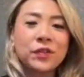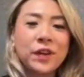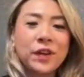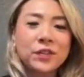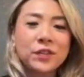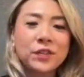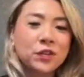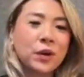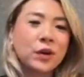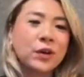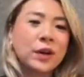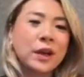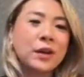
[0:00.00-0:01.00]
faster,
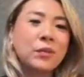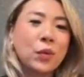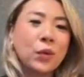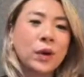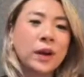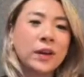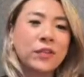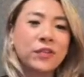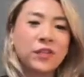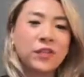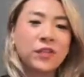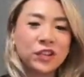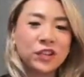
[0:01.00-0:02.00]
smarter, and more
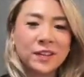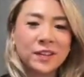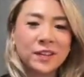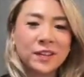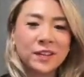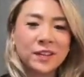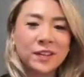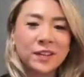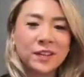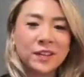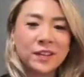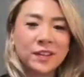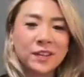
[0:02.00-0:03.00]
efficient
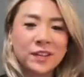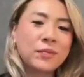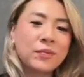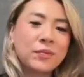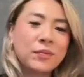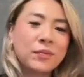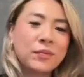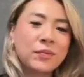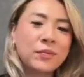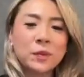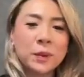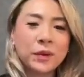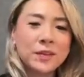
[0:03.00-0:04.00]
customer
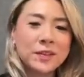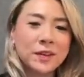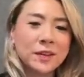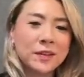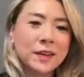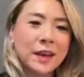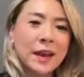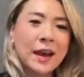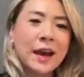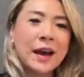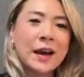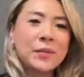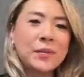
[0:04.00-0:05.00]
experiences.
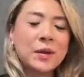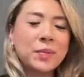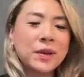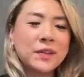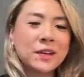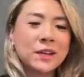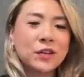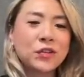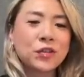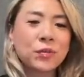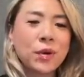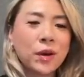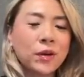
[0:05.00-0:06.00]
I'm based here in
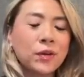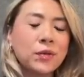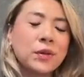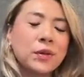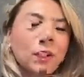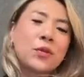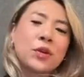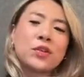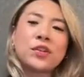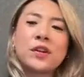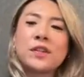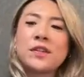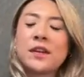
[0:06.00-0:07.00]
Toronto,
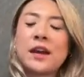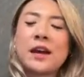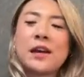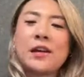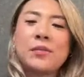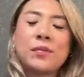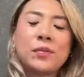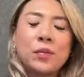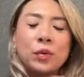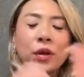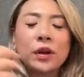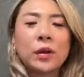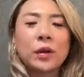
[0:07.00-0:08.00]
Gorgias.
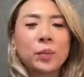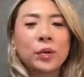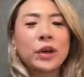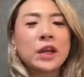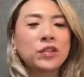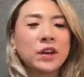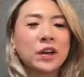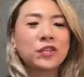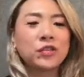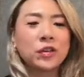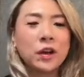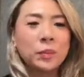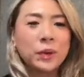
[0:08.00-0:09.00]
We're a pretty
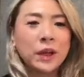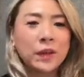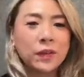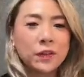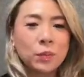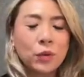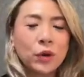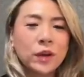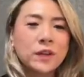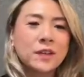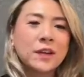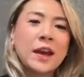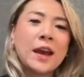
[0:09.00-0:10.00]
international company at this
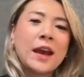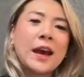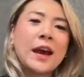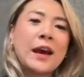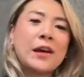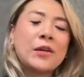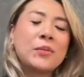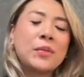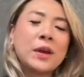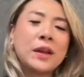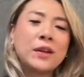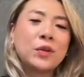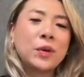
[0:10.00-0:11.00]
point. And
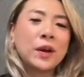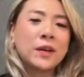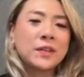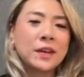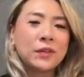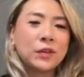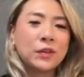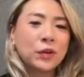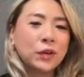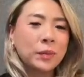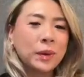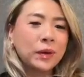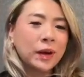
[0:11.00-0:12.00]
if you guys haven't heard
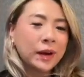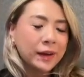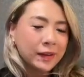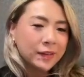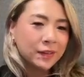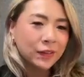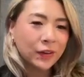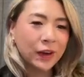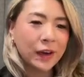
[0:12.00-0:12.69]
about us,